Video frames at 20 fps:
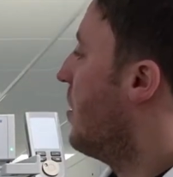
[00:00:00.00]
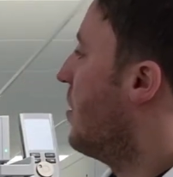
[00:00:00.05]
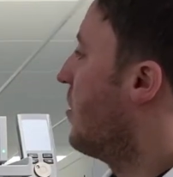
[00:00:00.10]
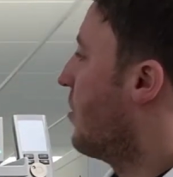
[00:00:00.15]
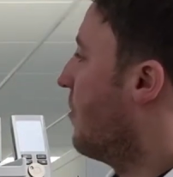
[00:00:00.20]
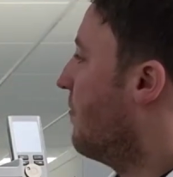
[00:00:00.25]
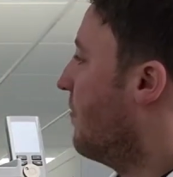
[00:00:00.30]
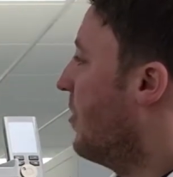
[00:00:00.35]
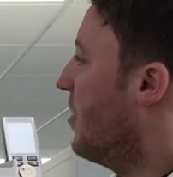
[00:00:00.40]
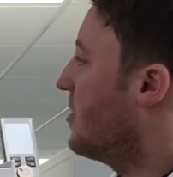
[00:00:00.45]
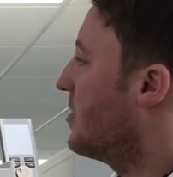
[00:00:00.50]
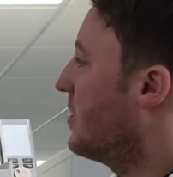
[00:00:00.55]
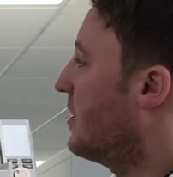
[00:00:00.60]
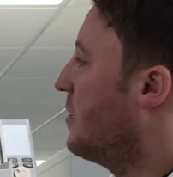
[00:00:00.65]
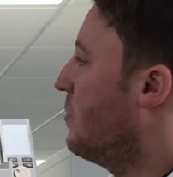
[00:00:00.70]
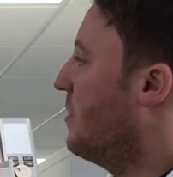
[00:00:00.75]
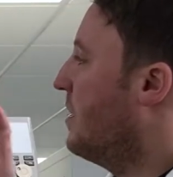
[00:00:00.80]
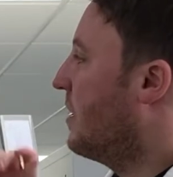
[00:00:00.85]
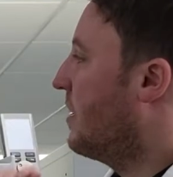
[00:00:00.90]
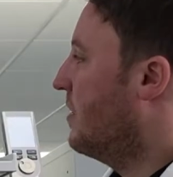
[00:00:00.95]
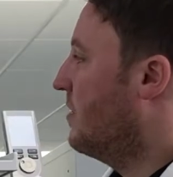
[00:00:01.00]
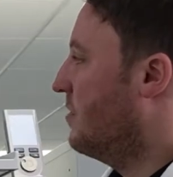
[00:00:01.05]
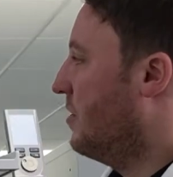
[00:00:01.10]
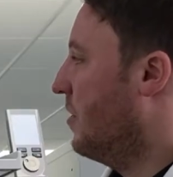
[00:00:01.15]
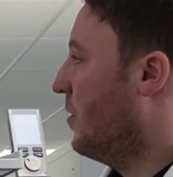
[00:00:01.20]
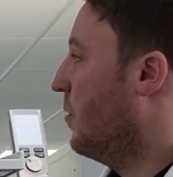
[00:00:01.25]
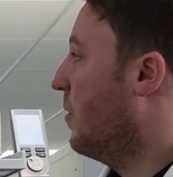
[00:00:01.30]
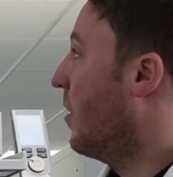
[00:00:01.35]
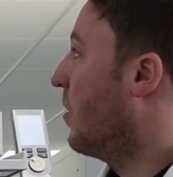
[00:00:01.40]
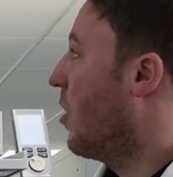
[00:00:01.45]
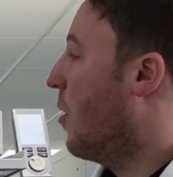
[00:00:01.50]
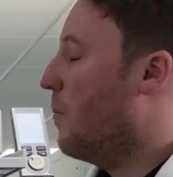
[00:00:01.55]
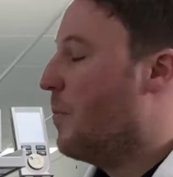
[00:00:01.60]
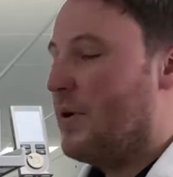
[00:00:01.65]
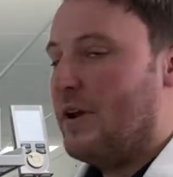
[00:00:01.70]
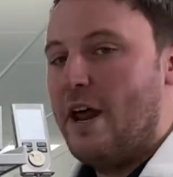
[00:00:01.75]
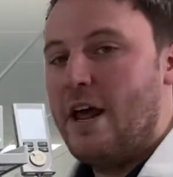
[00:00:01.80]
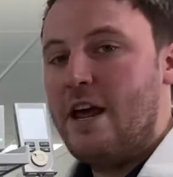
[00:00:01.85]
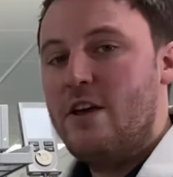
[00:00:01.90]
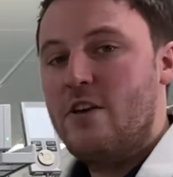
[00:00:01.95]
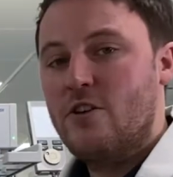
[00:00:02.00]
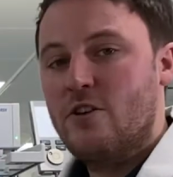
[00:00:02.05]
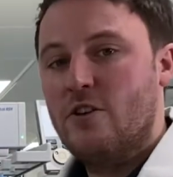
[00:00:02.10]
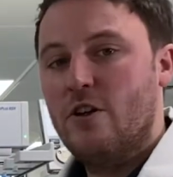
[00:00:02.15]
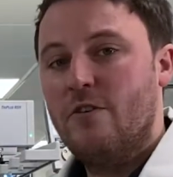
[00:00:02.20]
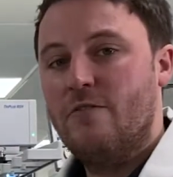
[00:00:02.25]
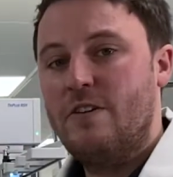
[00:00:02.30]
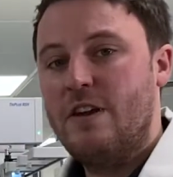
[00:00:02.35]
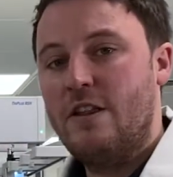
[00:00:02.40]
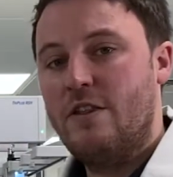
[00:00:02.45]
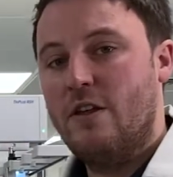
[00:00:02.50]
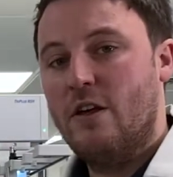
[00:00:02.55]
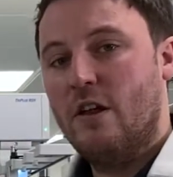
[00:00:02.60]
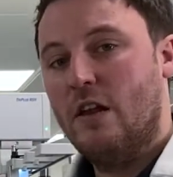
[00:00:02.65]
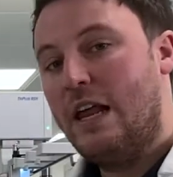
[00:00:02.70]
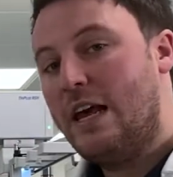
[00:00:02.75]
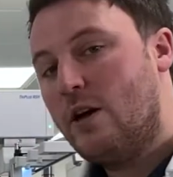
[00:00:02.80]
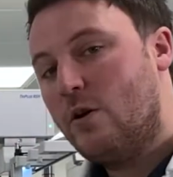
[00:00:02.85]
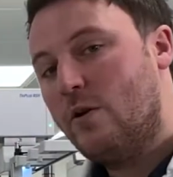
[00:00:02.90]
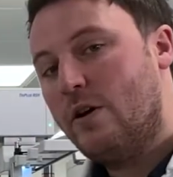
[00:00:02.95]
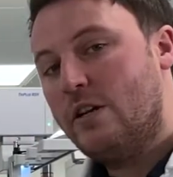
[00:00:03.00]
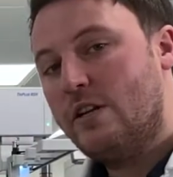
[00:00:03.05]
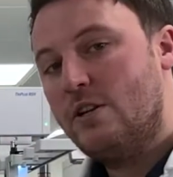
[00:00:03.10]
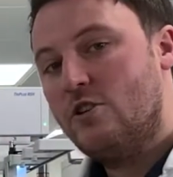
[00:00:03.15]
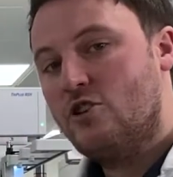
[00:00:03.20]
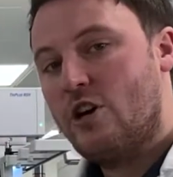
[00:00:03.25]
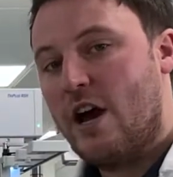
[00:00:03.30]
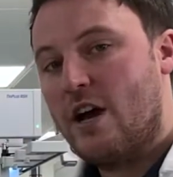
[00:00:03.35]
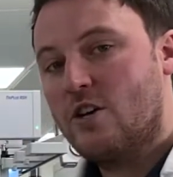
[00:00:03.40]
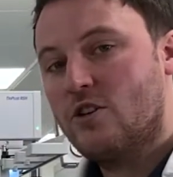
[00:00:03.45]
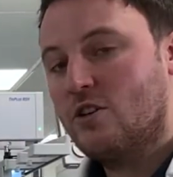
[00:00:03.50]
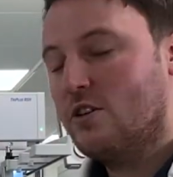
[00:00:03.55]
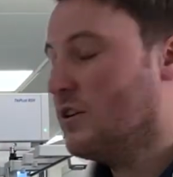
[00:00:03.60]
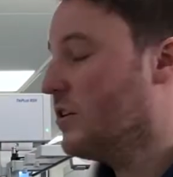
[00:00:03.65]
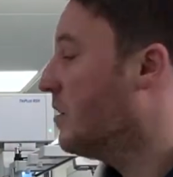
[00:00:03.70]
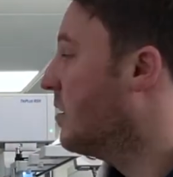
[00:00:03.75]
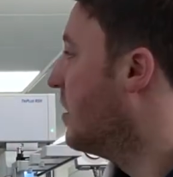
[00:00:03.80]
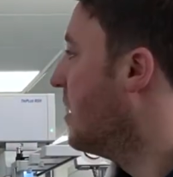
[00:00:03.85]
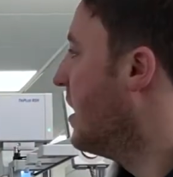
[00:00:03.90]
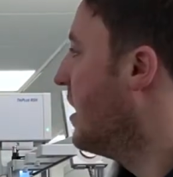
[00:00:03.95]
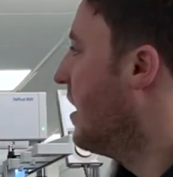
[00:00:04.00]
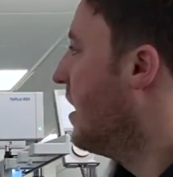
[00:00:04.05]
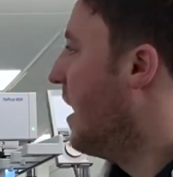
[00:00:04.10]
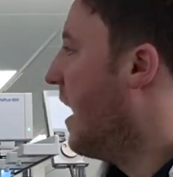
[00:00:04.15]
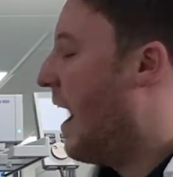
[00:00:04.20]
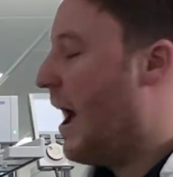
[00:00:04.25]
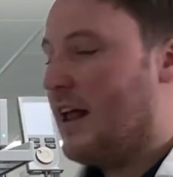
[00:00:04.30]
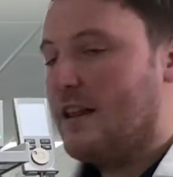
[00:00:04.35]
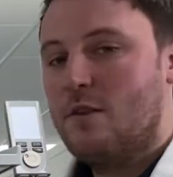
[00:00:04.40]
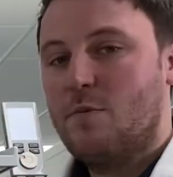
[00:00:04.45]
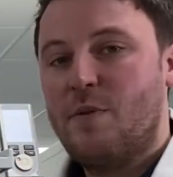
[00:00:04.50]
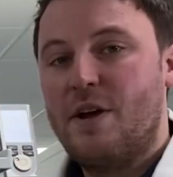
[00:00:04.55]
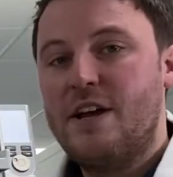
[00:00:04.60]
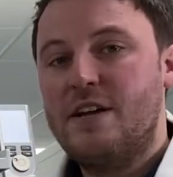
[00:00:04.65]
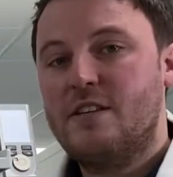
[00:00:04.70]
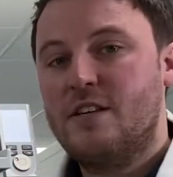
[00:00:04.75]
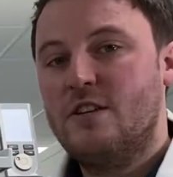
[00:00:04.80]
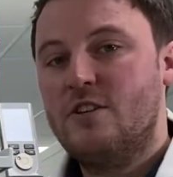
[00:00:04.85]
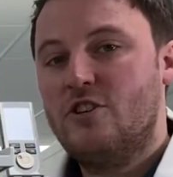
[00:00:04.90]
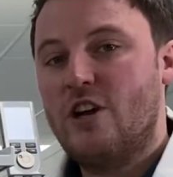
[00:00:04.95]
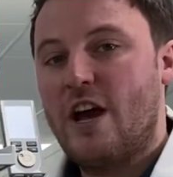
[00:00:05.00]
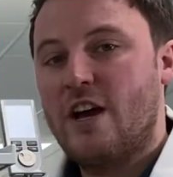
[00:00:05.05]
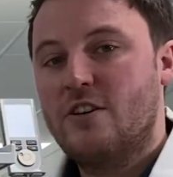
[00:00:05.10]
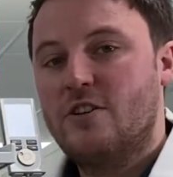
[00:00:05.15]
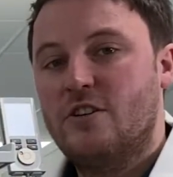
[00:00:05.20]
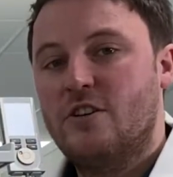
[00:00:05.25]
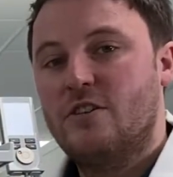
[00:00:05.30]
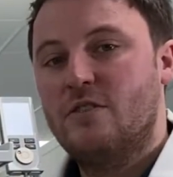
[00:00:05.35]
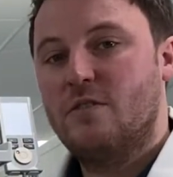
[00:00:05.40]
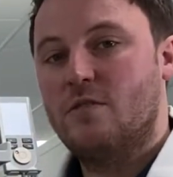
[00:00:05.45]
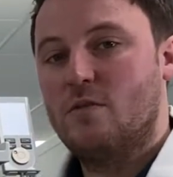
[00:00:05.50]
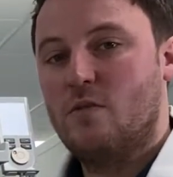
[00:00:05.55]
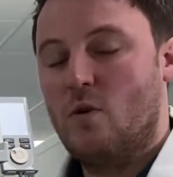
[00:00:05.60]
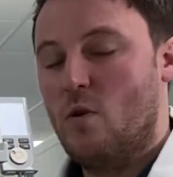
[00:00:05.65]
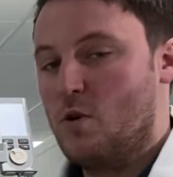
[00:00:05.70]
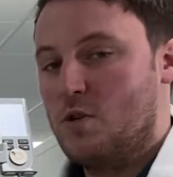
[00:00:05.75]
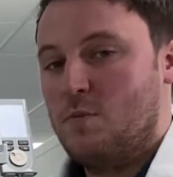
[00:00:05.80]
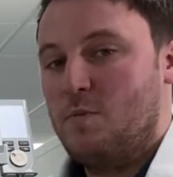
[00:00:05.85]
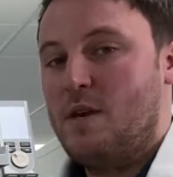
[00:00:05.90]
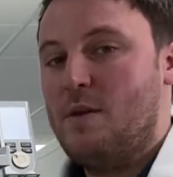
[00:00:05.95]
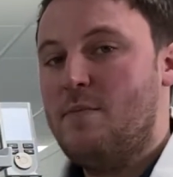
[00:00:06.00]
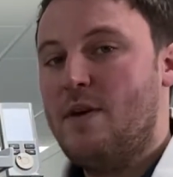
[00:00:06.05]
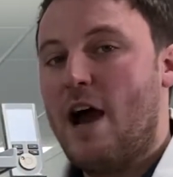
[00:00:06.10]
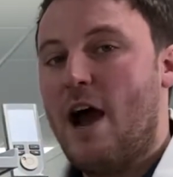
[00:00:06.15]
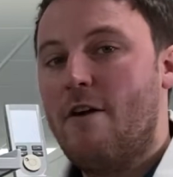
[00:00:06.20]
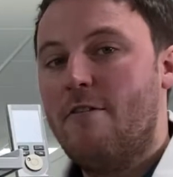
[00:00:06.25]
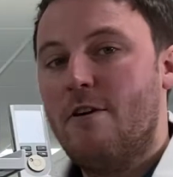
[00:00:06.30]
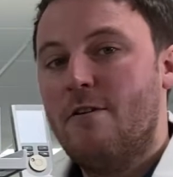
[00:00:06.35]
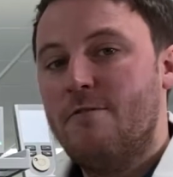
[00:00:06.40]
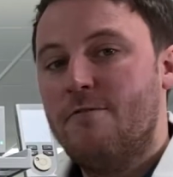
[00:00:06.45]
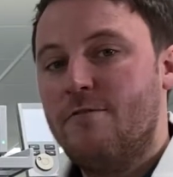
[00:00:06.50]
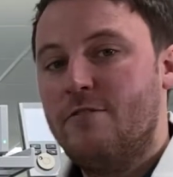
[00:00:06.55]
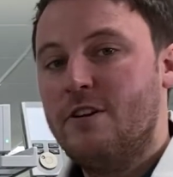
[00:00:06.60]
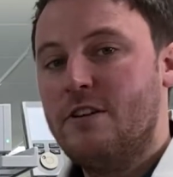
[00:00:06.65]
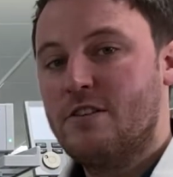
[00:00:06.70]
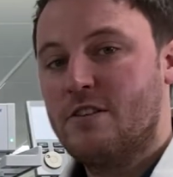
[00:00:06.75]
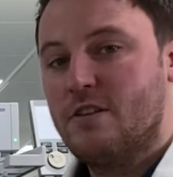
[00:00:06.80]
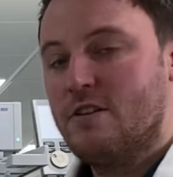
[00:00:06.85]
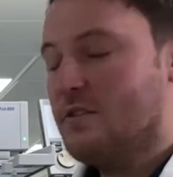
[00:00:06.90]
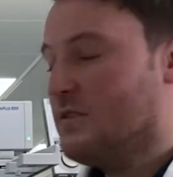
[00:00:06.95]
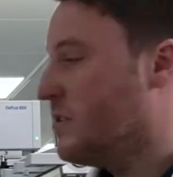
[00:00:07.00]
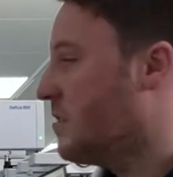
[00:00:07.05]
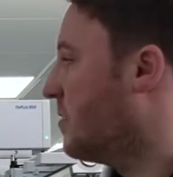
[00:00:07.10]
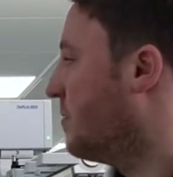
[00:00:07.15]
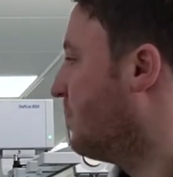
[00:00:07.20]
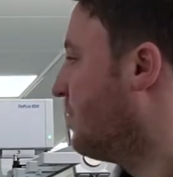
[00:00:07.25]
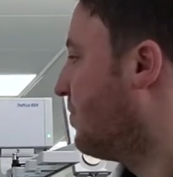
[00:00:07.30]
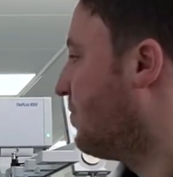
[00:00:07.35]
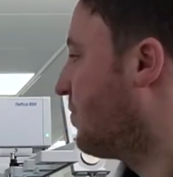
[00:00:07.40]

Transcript: So firstly we can do a combination of either liquid injection, headspace injection or steamy arrow for instance.